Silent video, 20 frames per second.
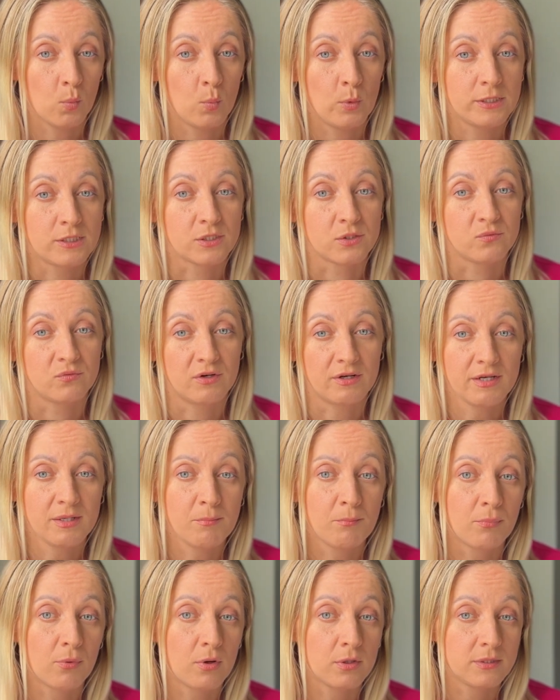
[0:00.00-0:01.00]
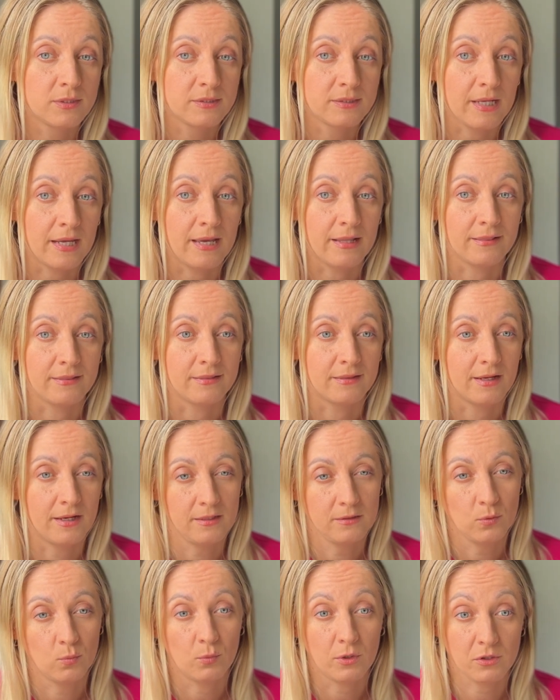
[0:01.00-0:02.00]
which is very important at
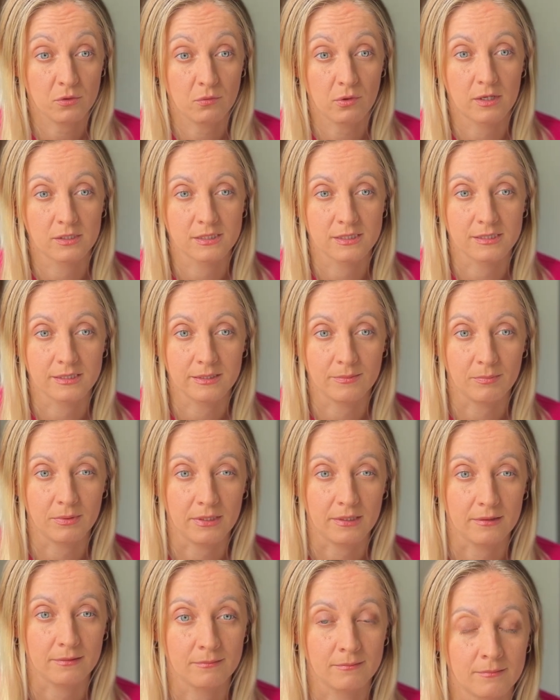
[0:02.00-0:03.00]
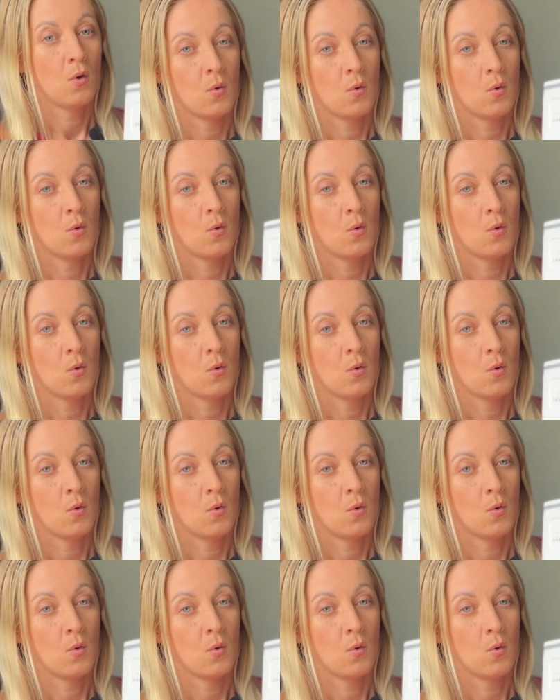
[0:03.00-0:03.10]
night when you are sleeping.